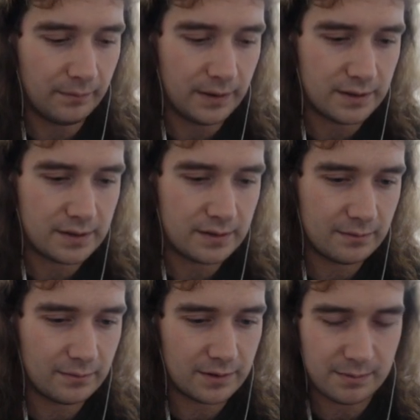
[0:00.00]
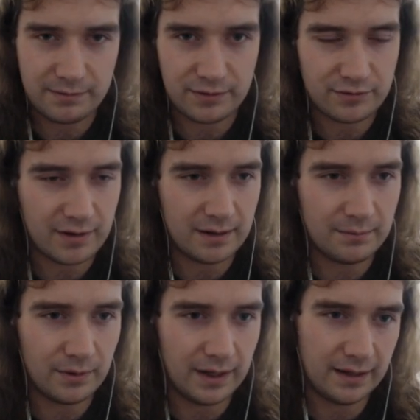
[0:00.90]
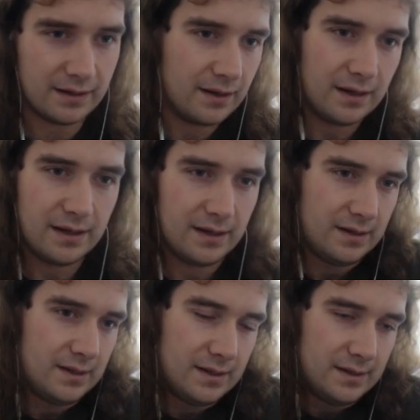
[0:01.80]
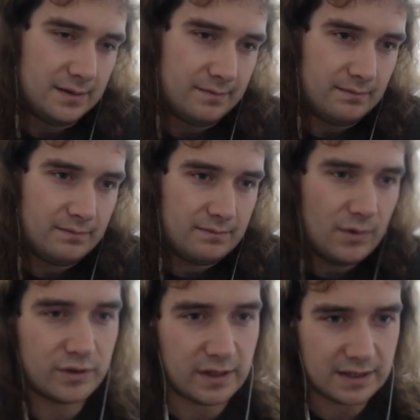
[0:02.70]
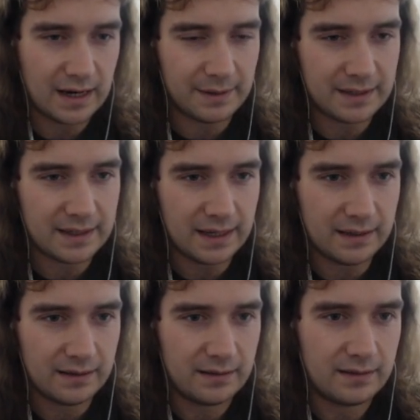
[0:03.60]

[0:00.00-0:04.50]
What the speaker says: which was a bit frustrating, but like most of the time it did hit.